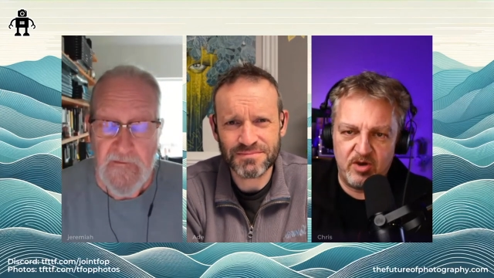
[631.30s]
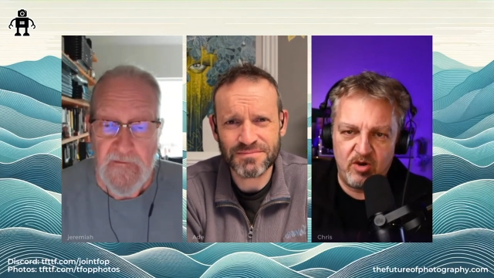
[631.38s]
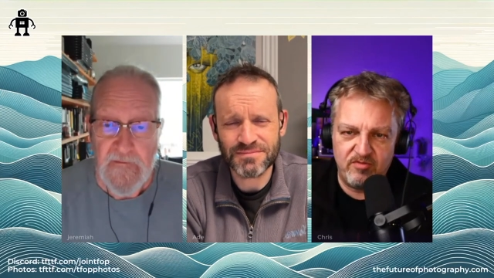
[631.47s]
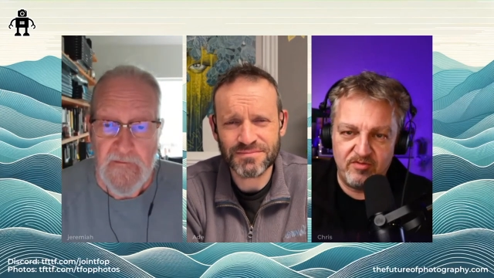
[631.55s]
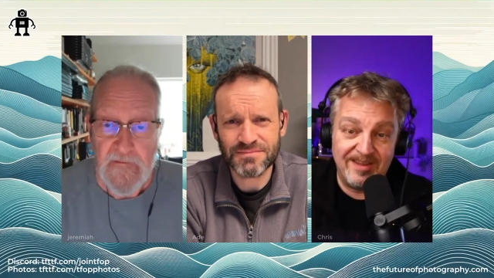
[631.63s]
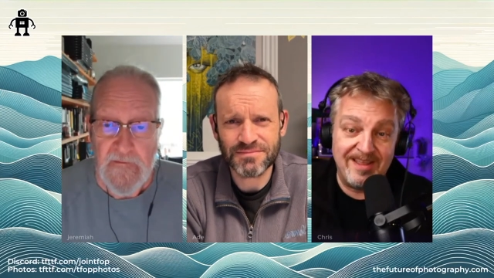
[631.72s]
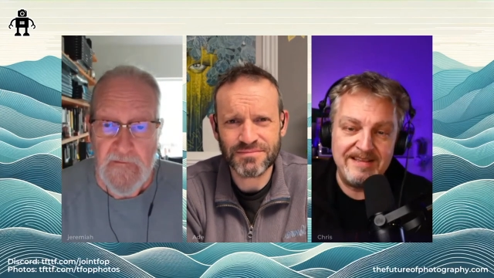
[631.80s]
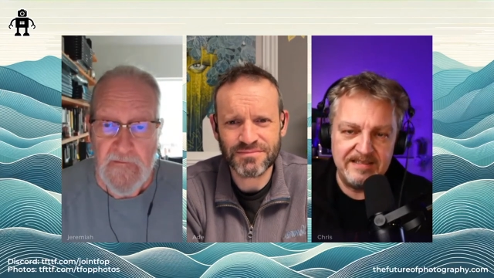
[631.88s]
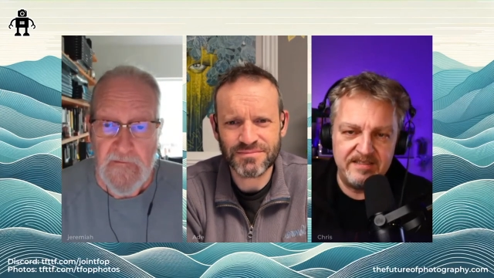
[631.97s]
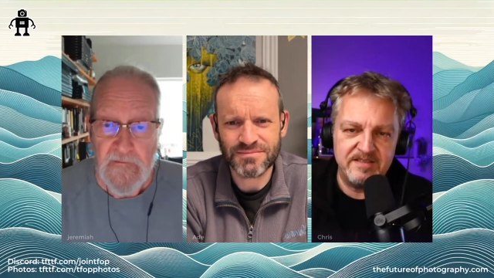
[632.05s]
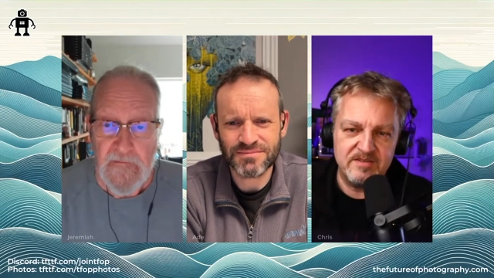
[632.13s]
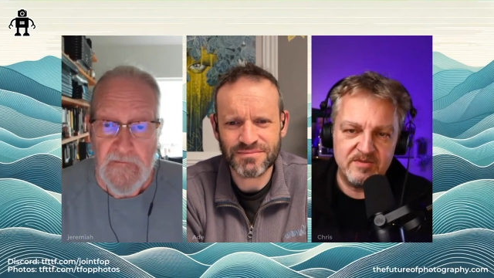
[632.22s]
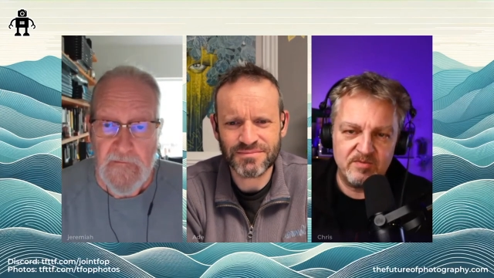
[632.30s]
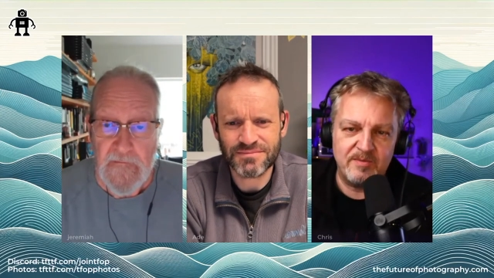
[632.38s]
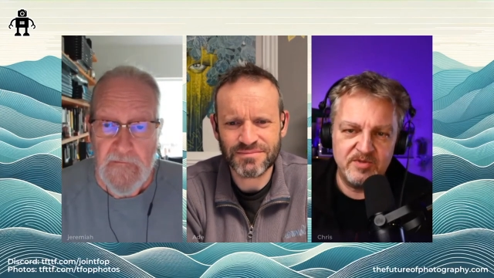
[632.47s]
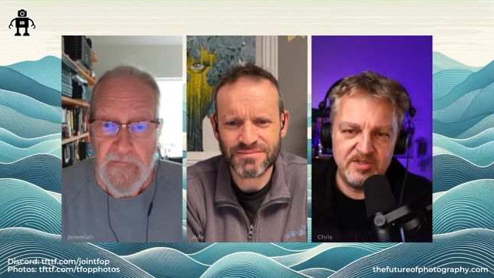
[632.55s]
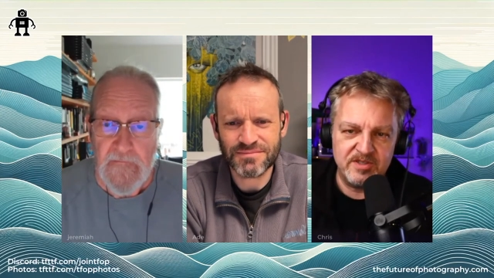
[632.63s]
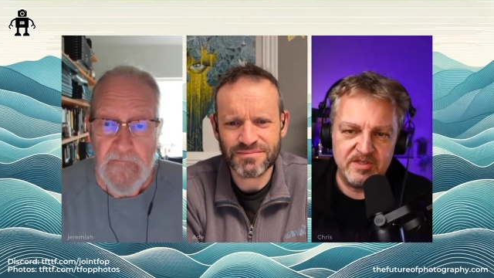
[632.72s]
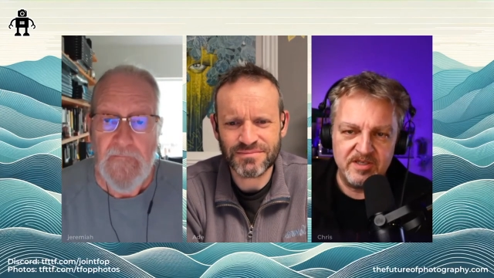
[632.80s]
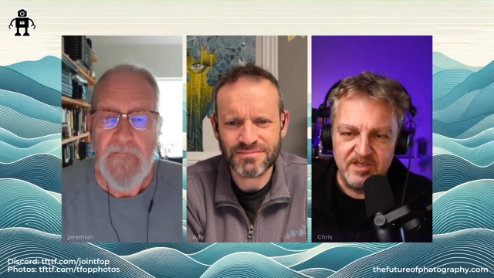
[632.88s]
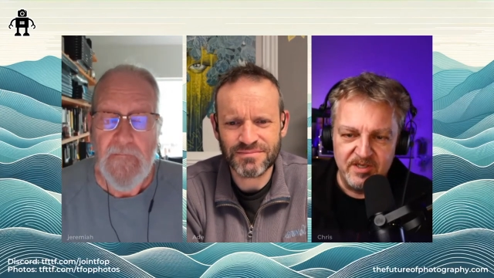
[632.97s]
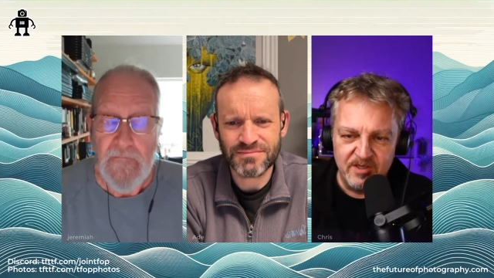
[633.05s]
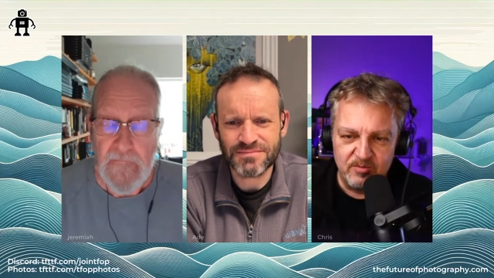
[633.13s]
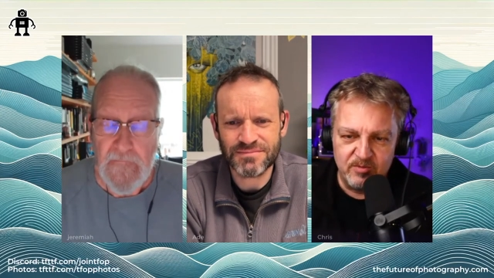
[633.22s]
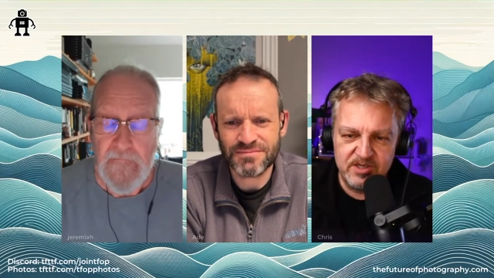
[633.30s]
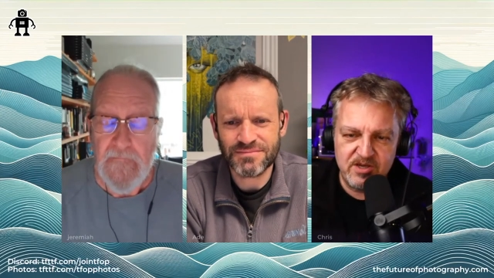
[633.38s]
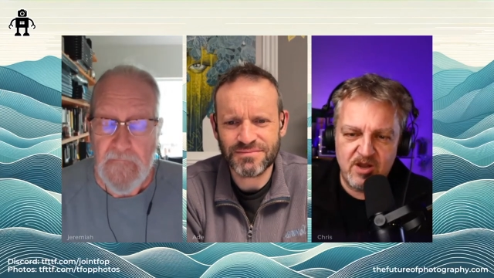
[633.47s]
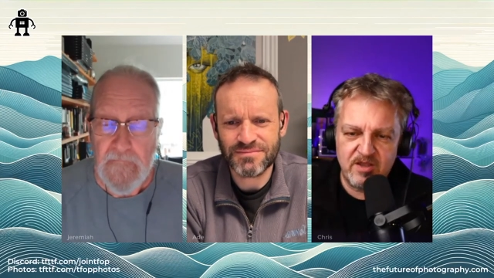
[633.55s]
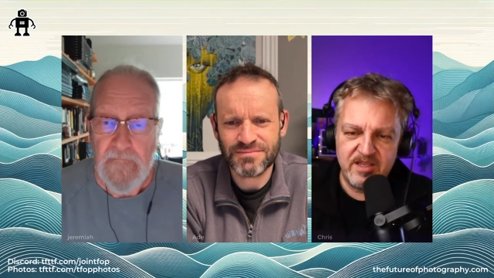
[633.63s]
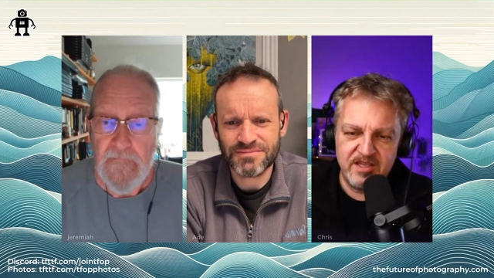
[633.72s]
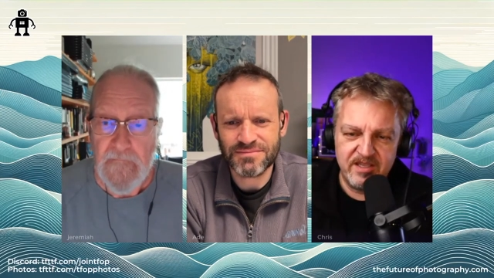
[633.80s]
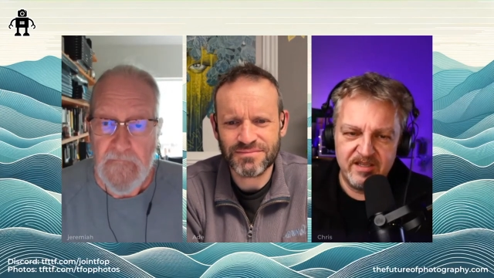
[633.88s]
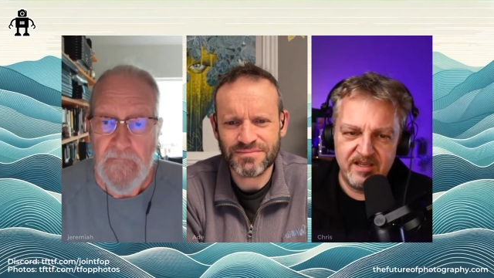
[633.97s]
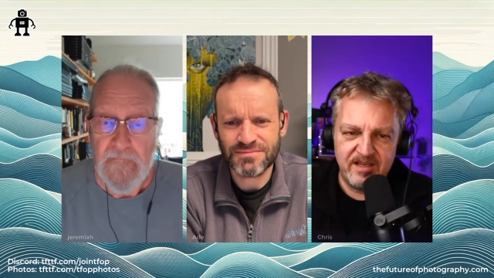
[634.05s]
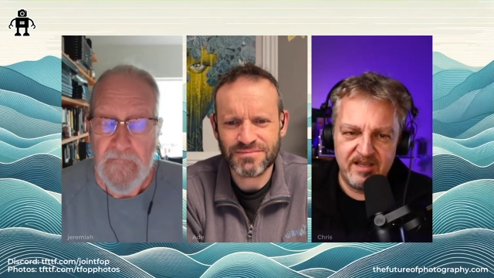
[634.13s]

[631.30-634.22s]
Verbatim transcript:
Speaker 1: of likely disruption. We're talking